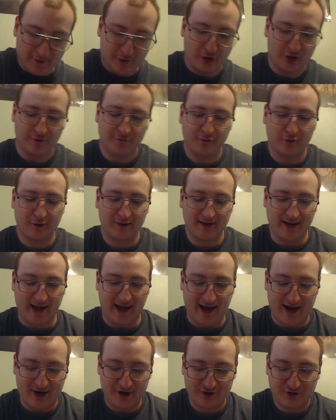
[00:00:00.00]
Four and
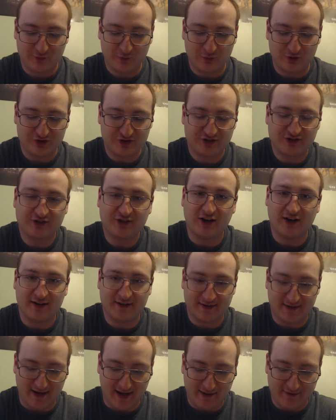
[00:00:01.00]
Ash were stunned
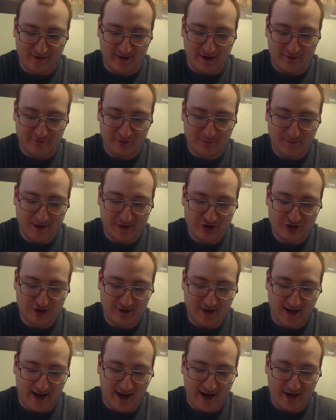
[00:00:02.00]
at the information
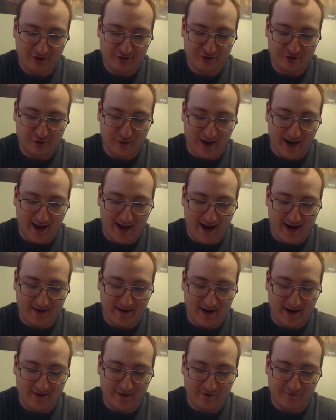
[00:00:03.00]
Andrew had
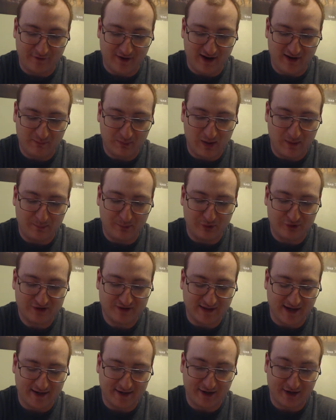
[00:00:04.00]
on the five people
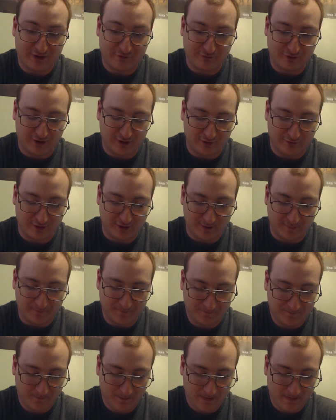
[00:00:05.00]
standing in front of him.
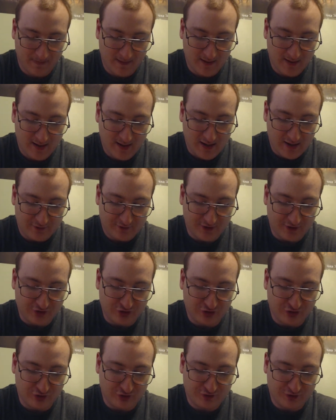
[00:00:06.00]
Since you
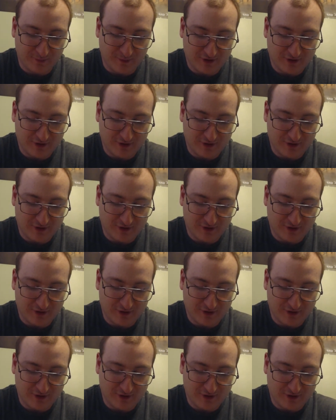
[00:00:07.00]
know so much